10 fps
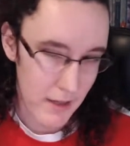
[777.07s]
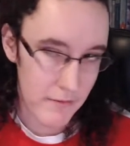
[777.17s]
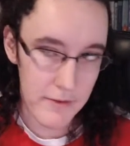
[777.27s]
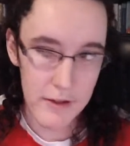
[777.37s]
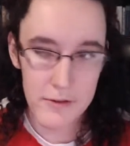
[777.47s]

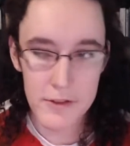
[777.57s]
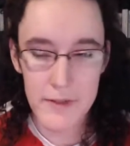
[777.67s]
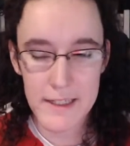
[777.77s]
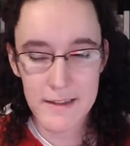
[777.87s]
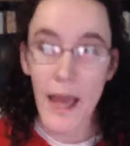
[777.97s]
for another 2
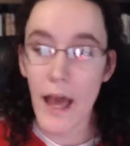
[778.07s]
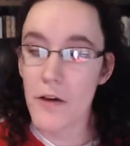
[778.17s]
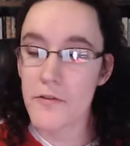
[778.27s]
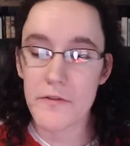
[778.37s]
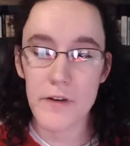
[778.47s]
weeks.
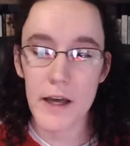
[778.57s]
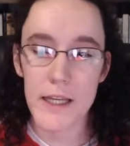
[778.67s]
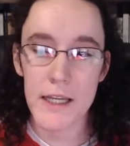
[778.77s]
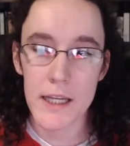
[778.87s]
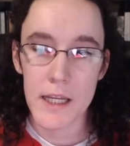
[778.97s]
Have
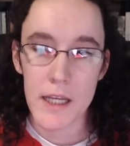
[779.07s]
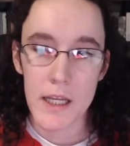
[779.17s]
fun.